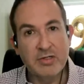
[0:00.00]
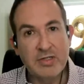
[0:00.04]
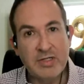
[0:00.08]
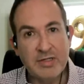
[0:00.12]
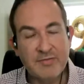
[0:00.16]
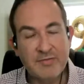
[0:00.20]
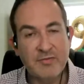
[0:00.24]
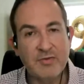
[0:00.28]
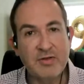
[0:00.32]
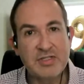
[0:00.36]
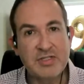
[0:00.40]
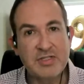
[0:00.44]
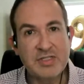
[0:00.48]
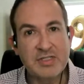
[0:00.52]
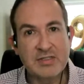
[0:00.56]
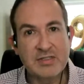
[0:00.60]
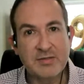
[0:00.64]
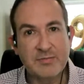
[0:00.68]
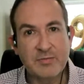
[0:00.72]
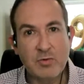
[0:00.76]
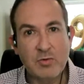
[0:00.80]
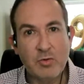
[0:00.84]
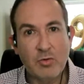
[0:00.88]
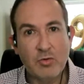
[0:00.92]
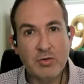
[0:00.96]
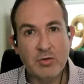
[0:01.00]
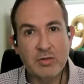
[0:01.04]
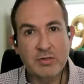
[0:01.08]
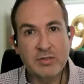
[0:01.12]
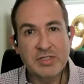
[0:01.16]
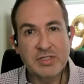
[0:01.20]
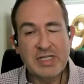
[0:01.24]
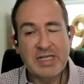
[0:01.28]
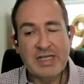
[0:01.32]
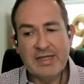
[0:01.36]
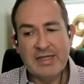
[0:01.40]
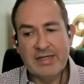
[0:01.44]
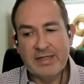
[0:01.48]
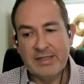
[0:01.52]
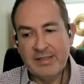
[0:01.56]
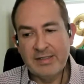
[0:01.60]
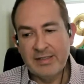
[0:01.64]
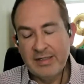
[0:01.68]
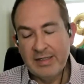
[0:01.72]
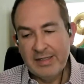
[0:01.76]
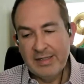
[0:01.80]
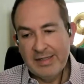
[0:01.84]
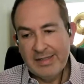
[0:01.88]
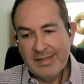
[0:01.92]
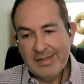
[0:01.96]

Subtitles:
differences, of course, and